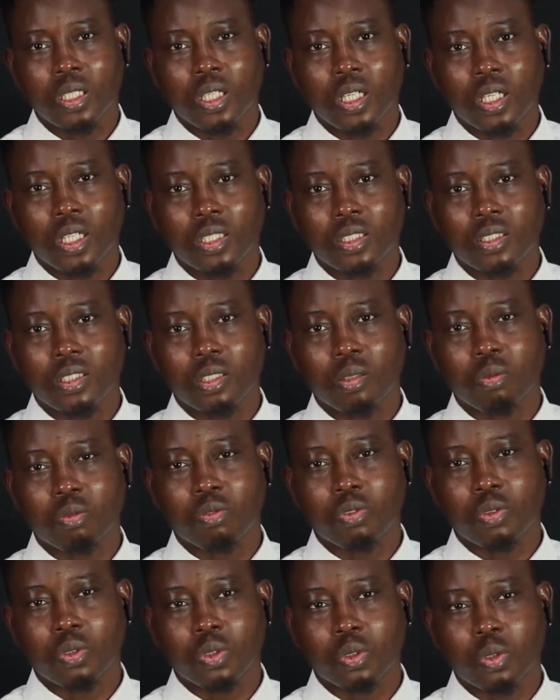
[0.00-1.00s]
And
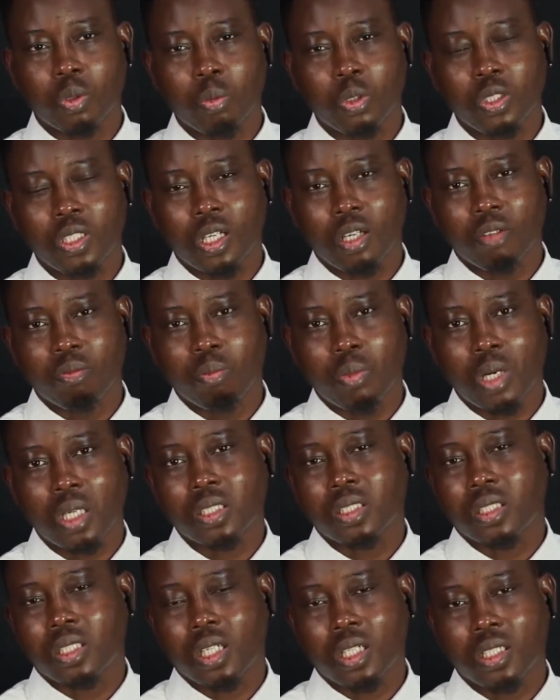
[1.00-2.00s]
for somebody that
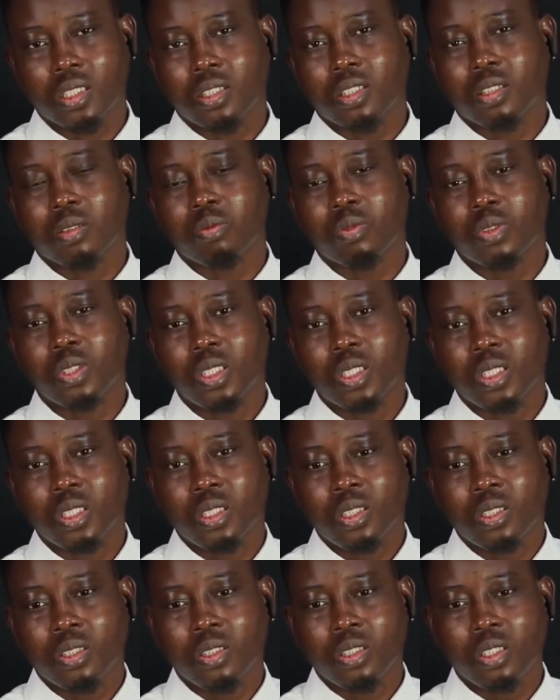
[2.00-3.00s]
mastered
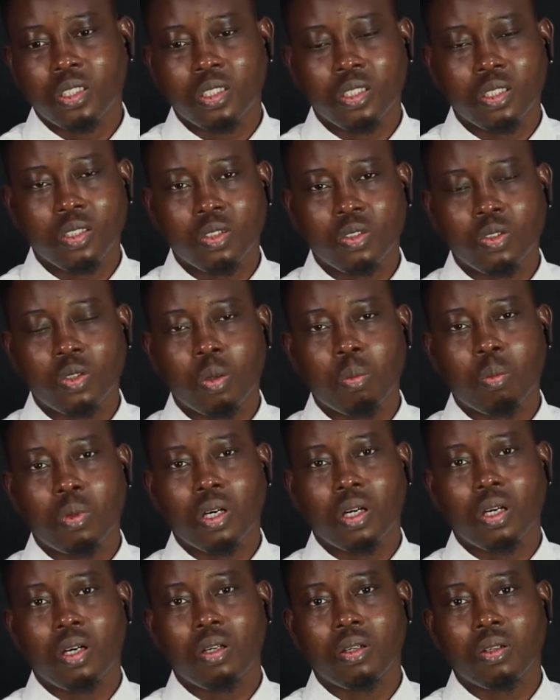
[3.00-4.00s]
the
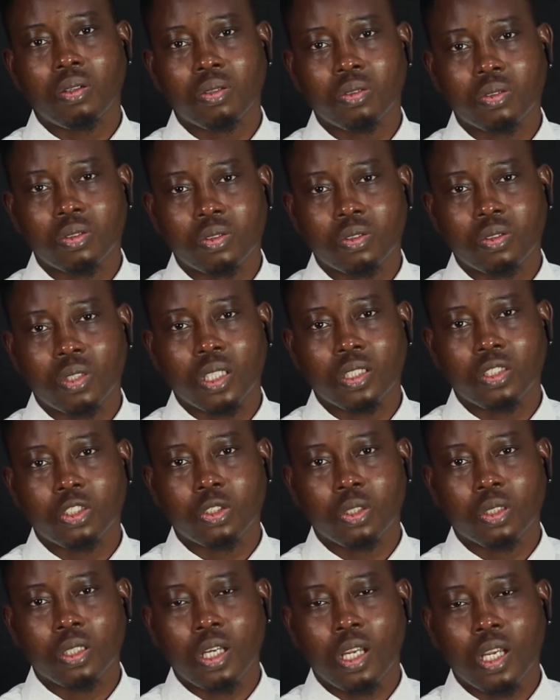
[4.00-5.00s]
normal,
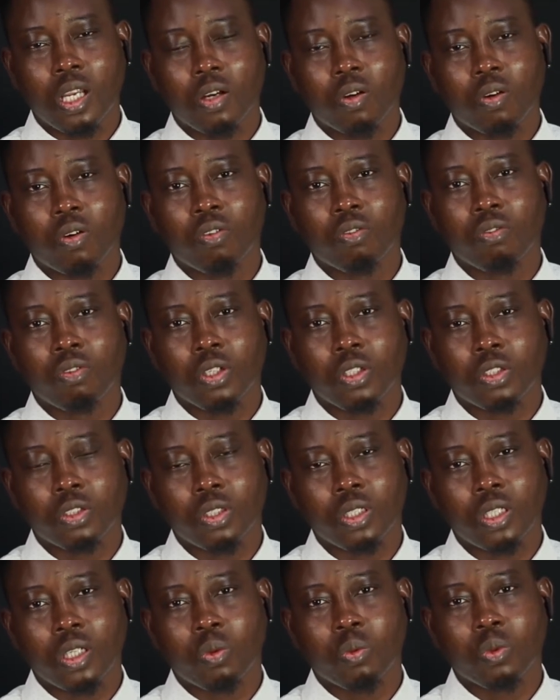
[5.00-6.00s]
traditional and
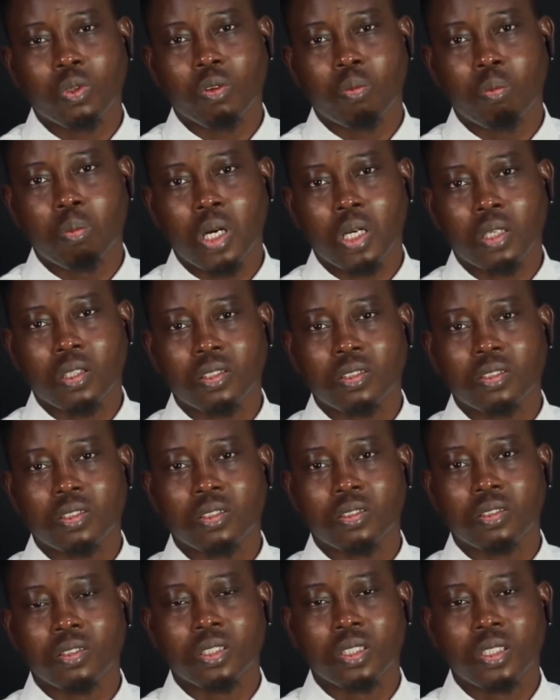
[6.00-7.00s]
conventional way of
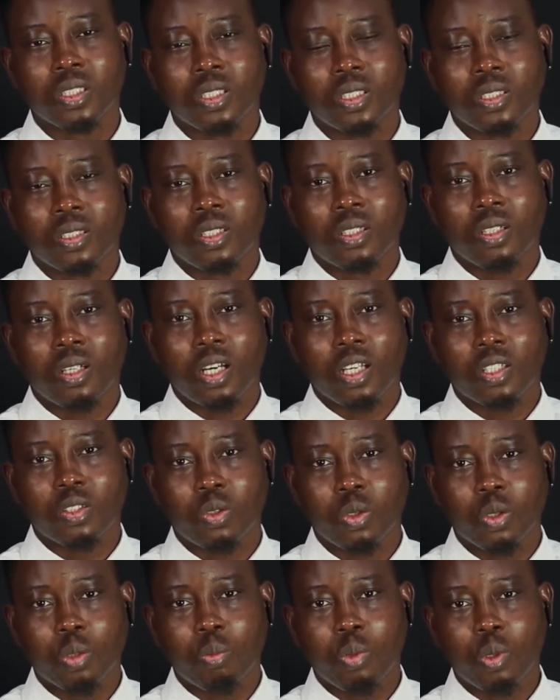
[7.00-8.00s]
marketing, I
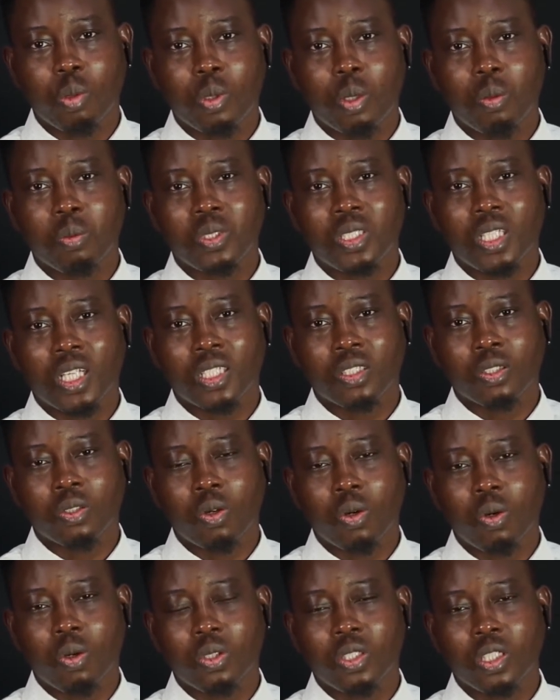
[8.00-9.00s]
thought probably that's
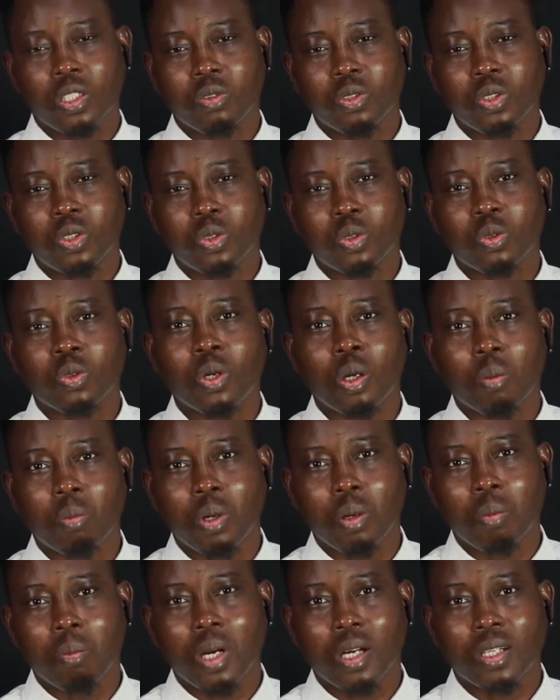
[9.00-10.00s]
all there is to know
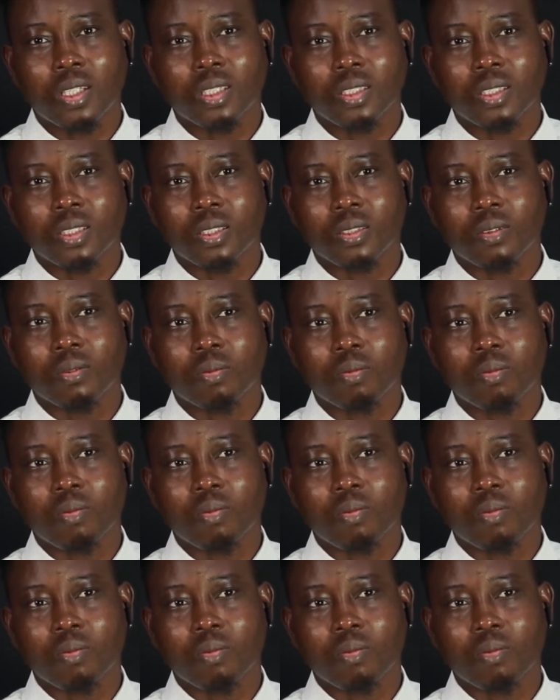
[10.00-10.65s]
about marketing.